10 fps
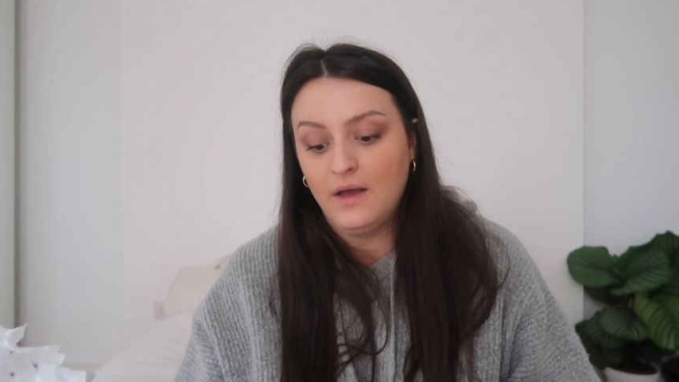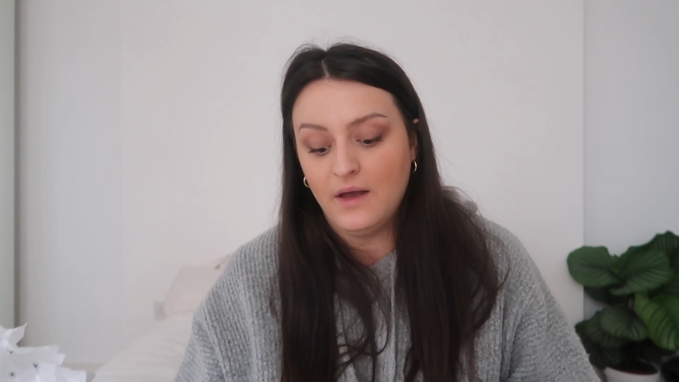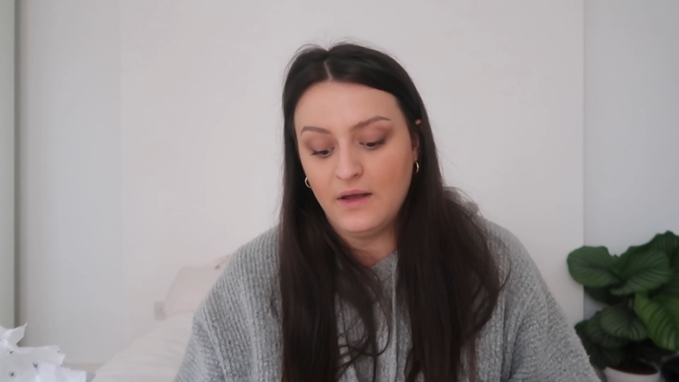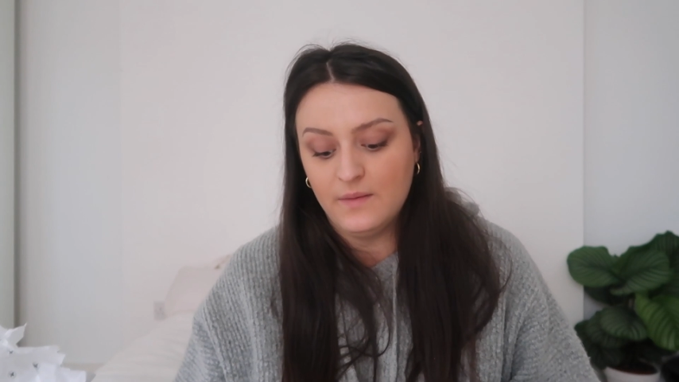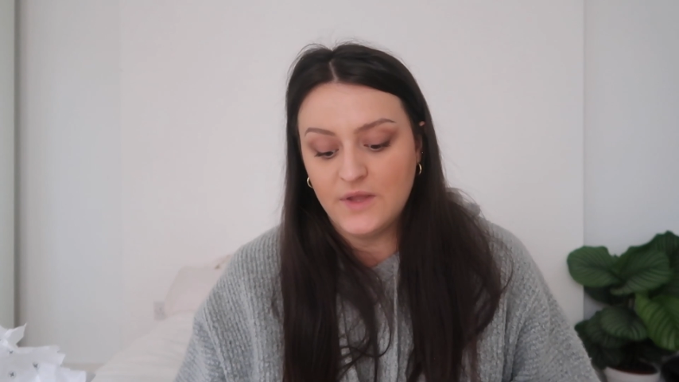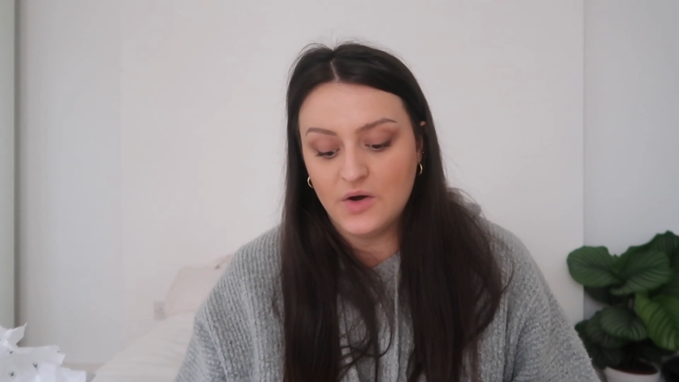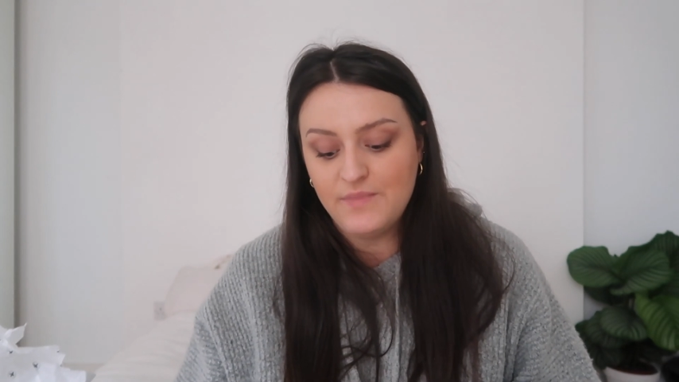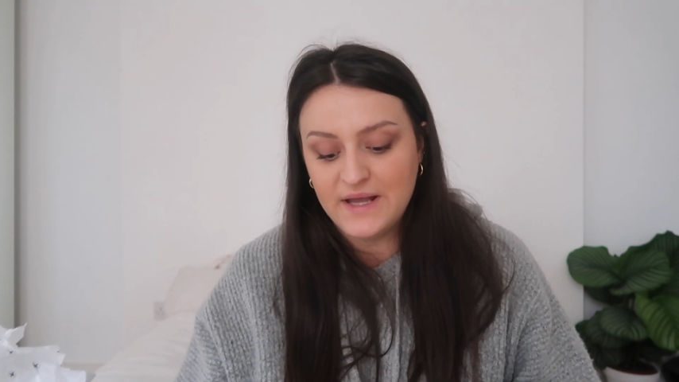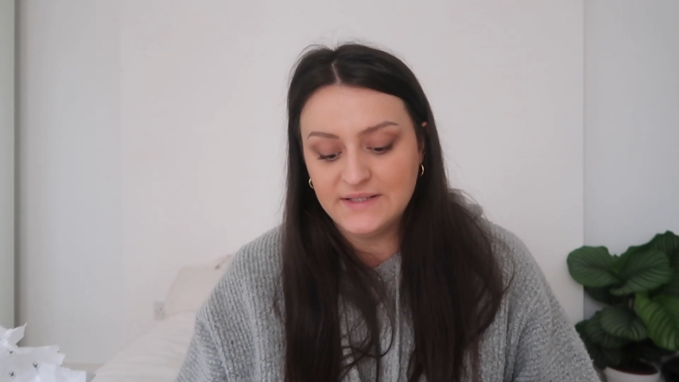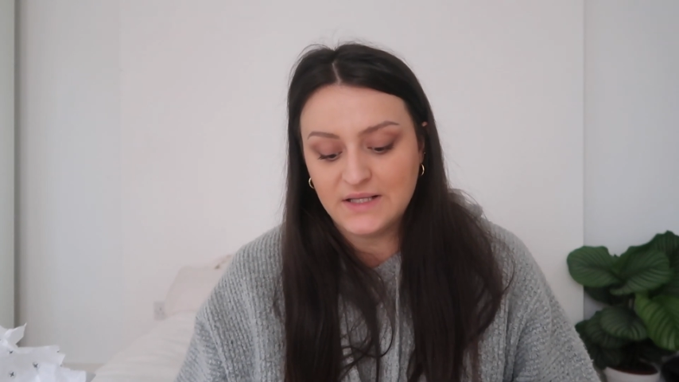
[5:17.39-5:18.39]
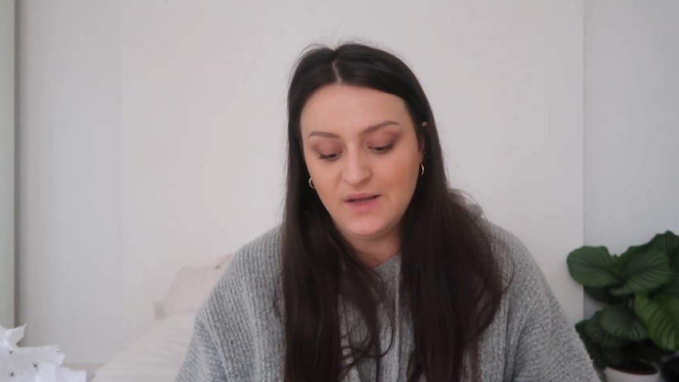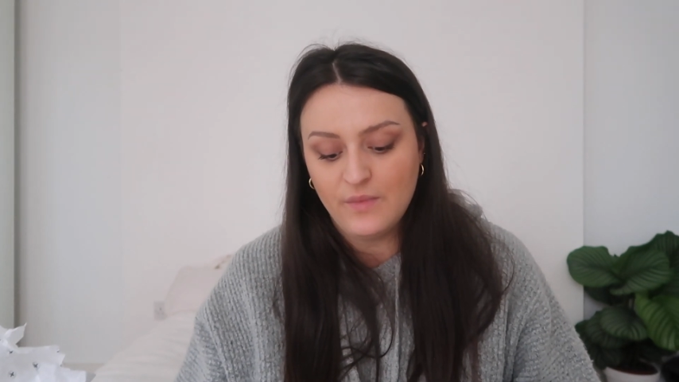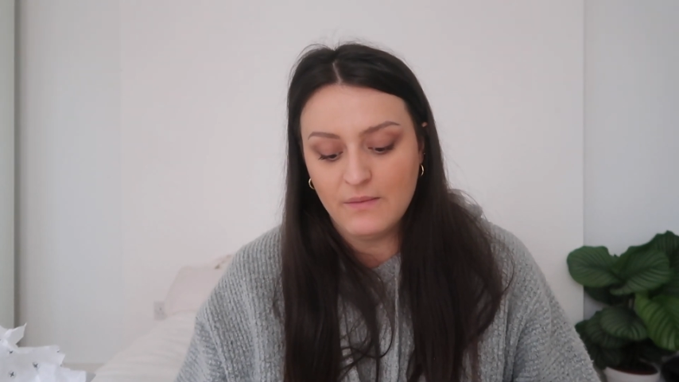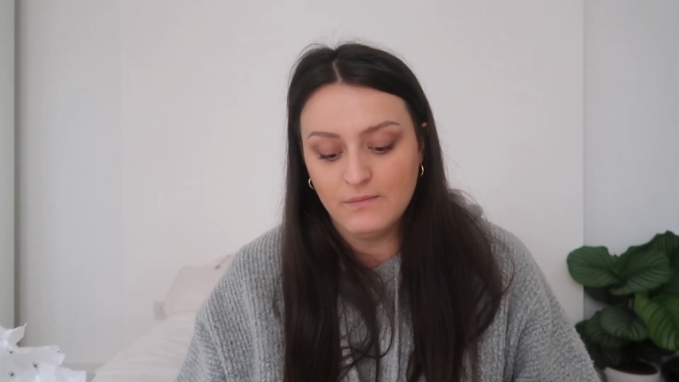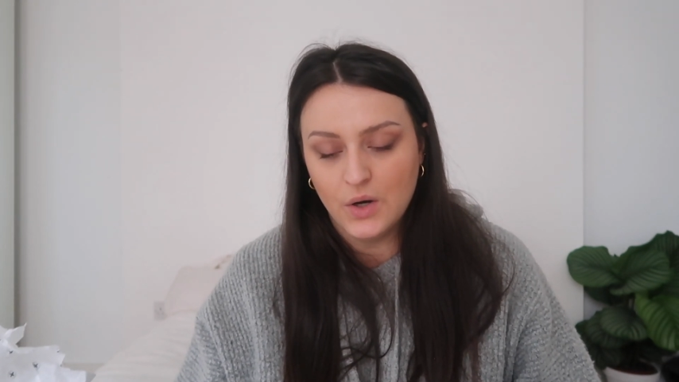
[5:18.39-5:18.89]
They're basically
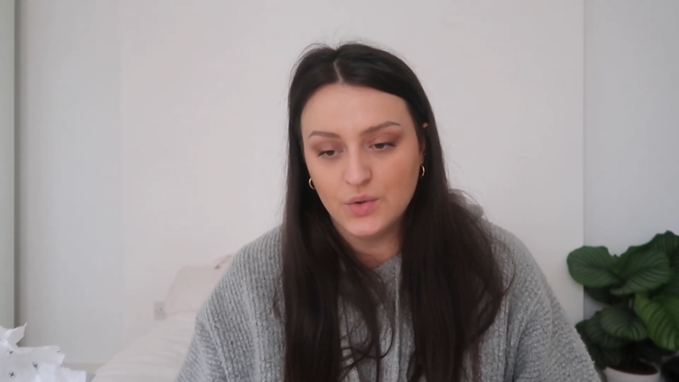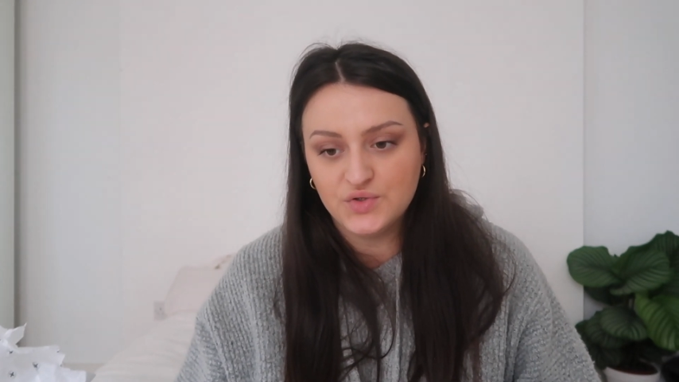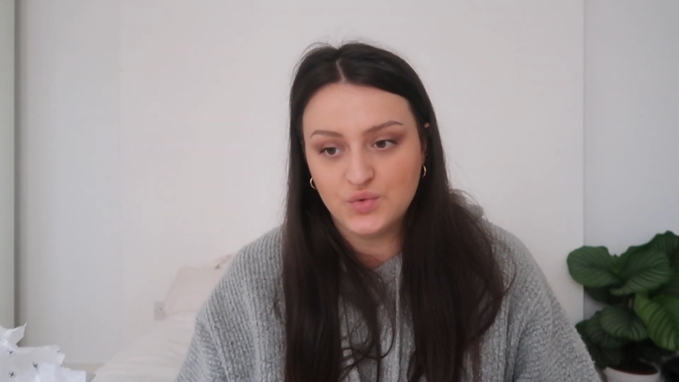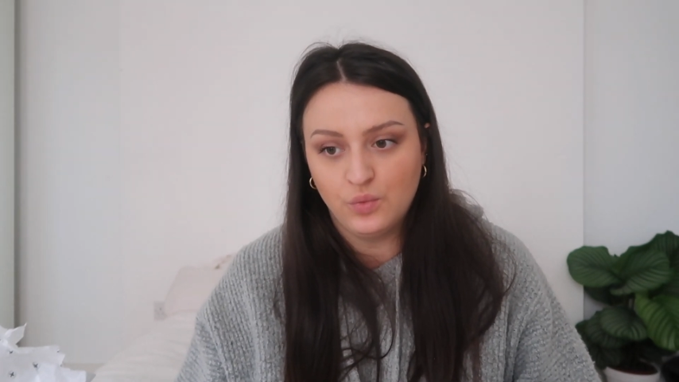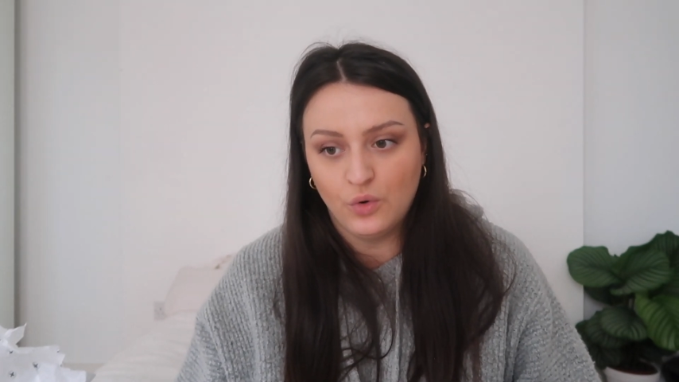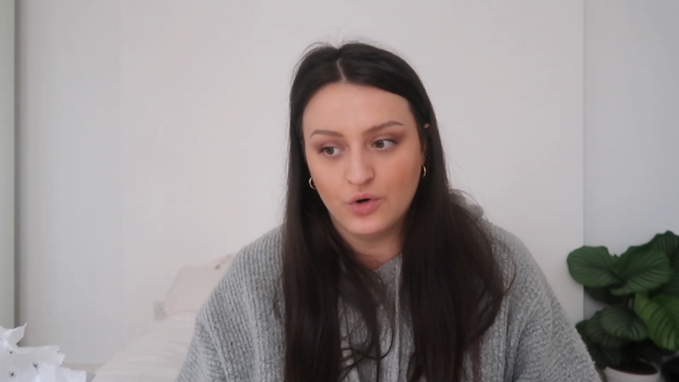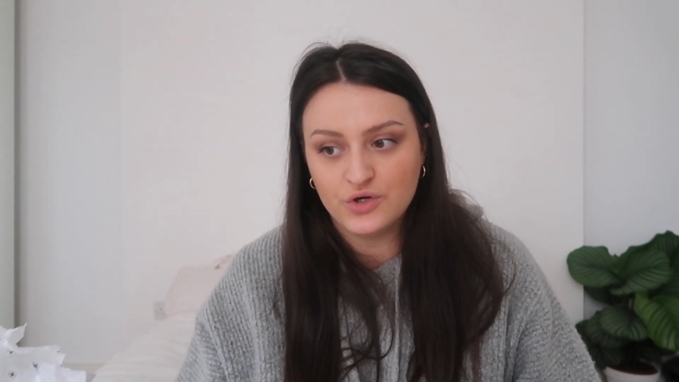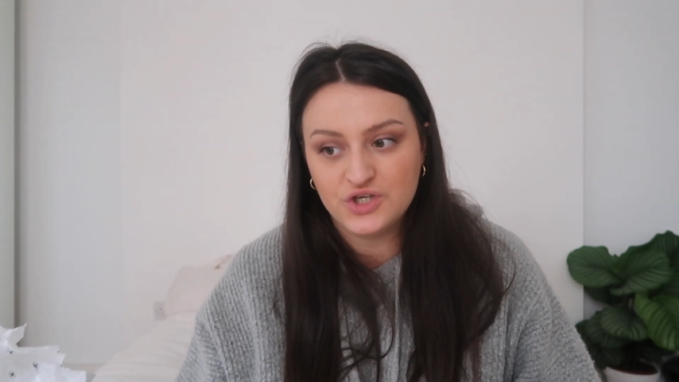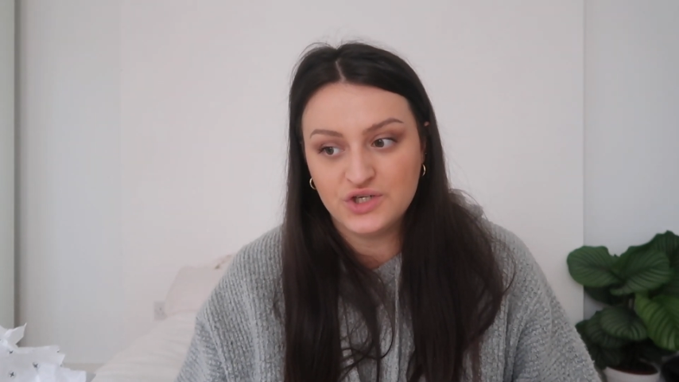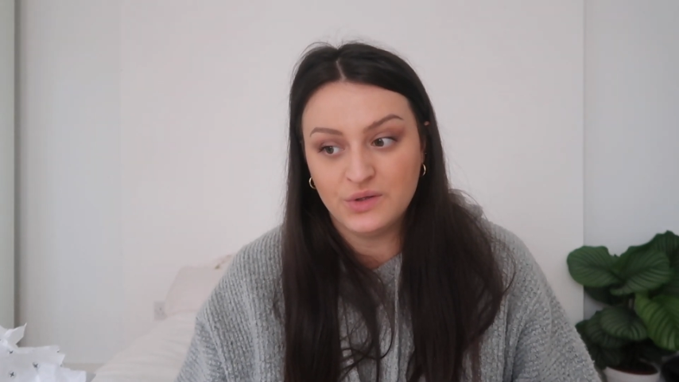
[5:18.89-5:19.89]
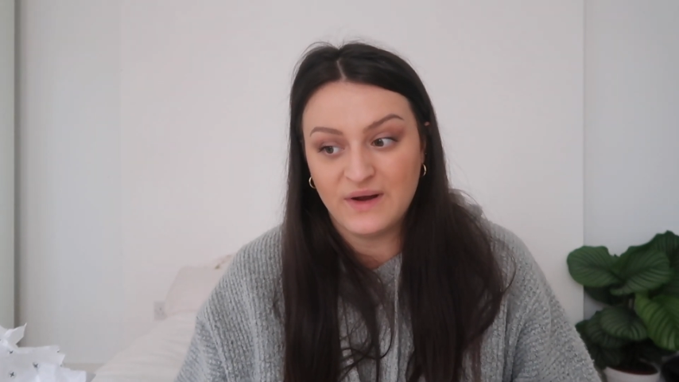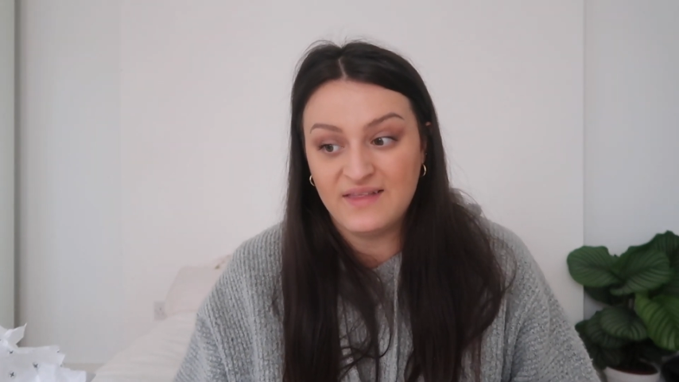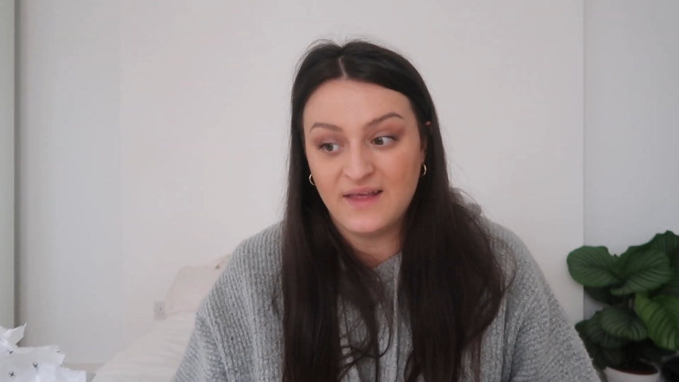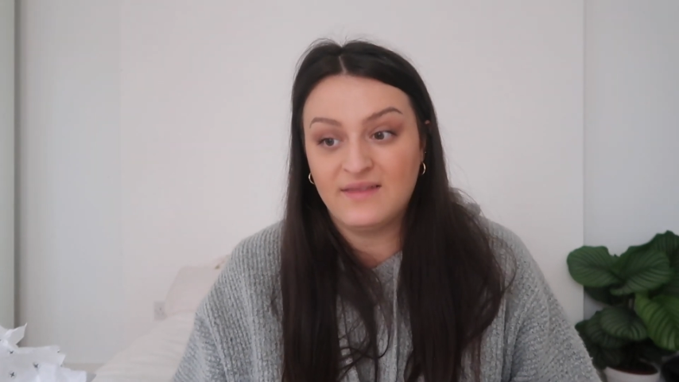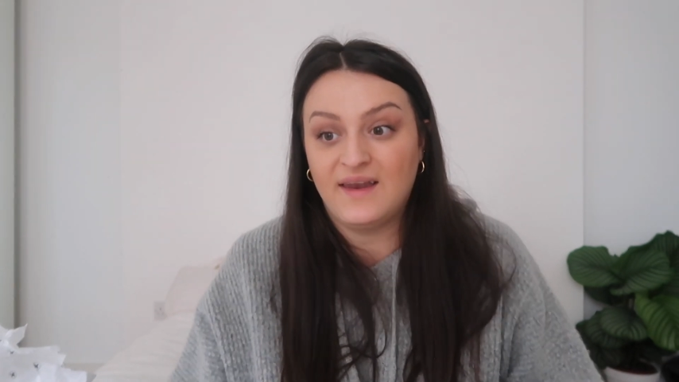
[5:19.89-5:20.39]
my most worn shoe I
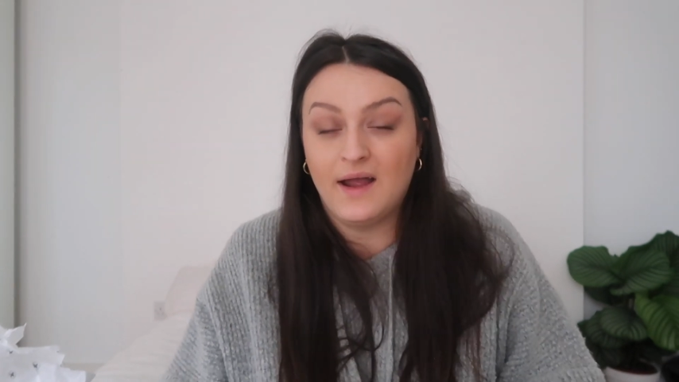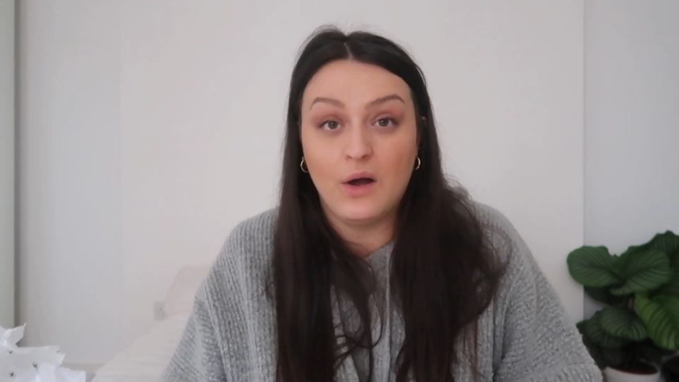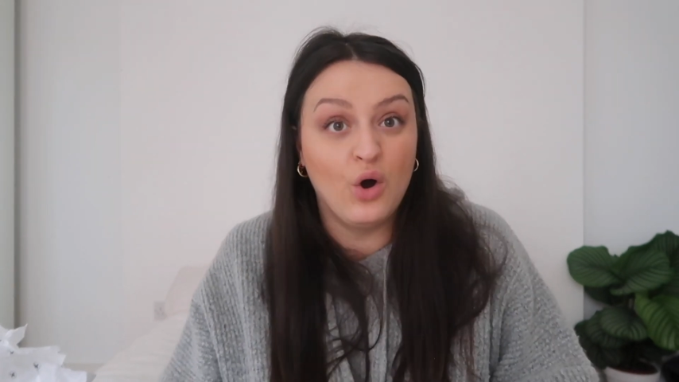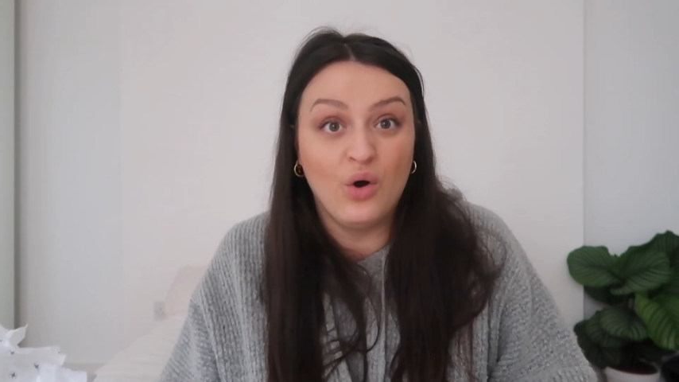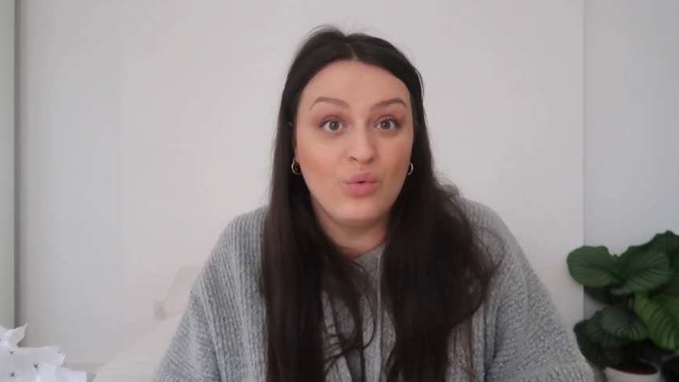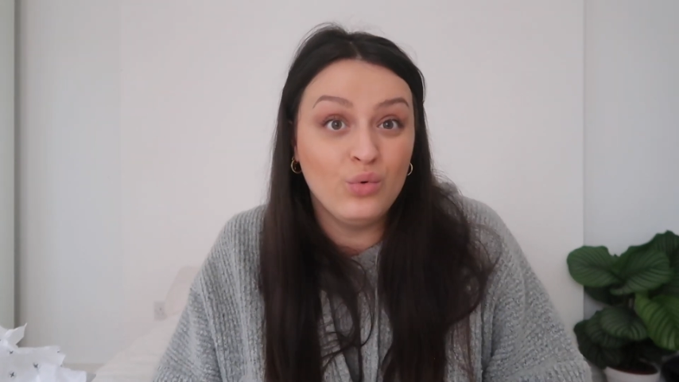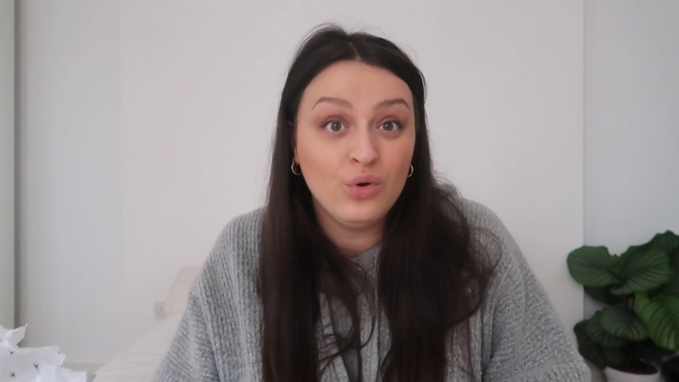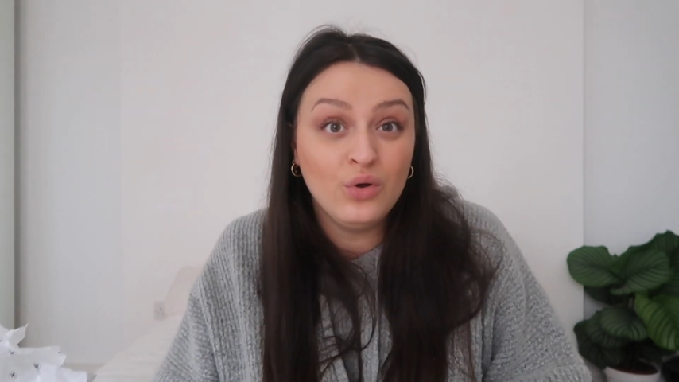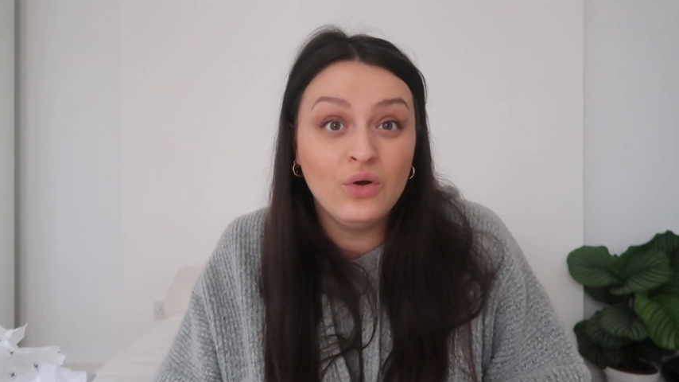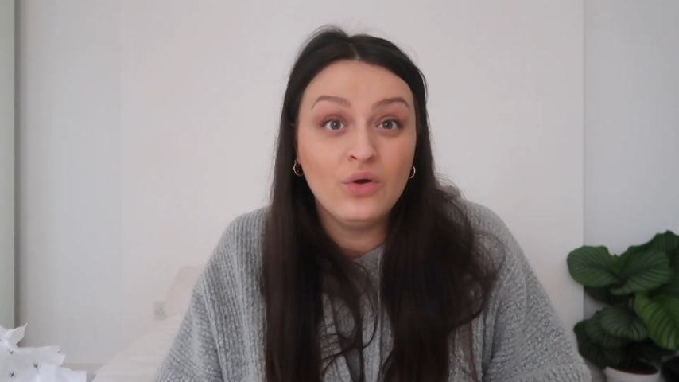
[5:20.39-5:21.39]
think that I own.